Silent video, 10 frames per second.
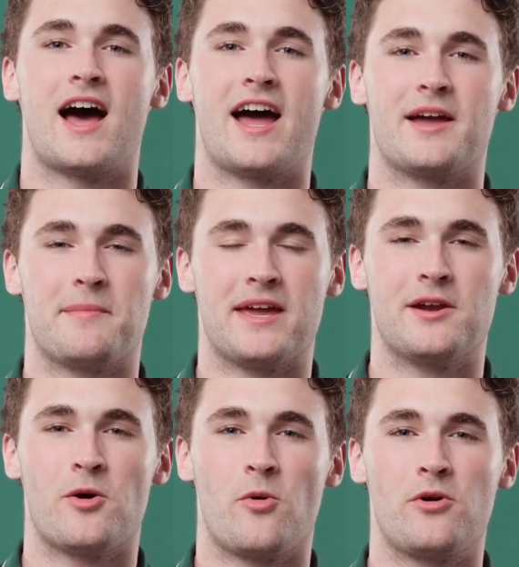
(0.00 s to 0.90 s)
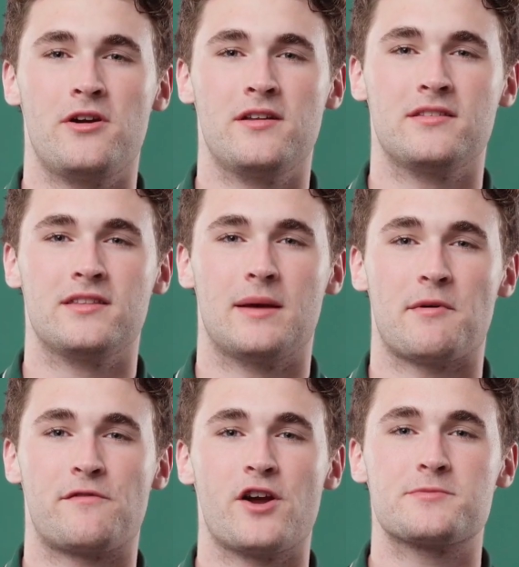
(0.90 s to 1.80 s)
Hi, I'm Aidan Horde. I'm a
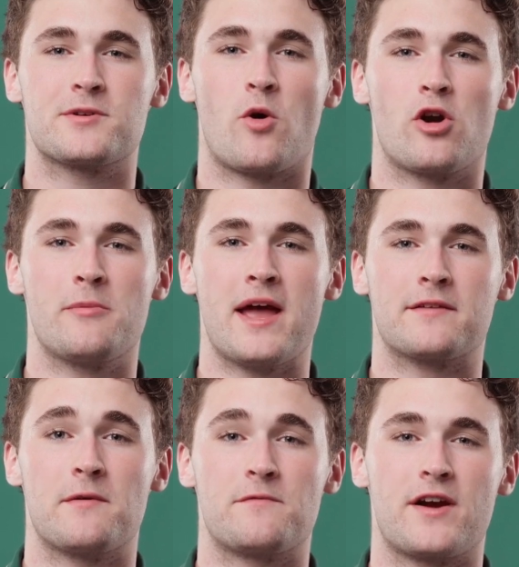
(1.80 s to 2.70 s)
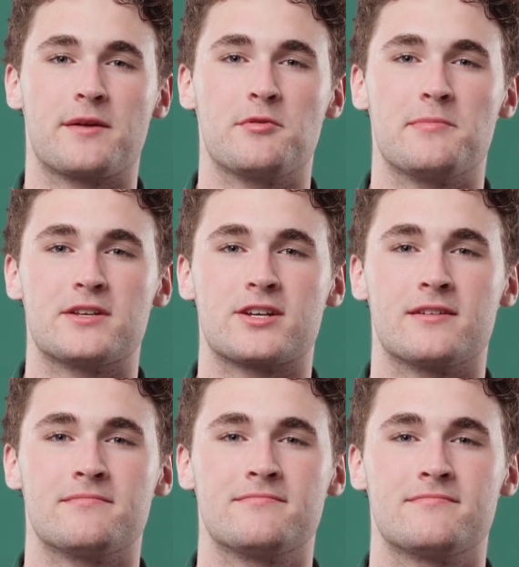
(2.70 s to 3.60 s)
freshman quarterback from Frankenmuth, Michigan.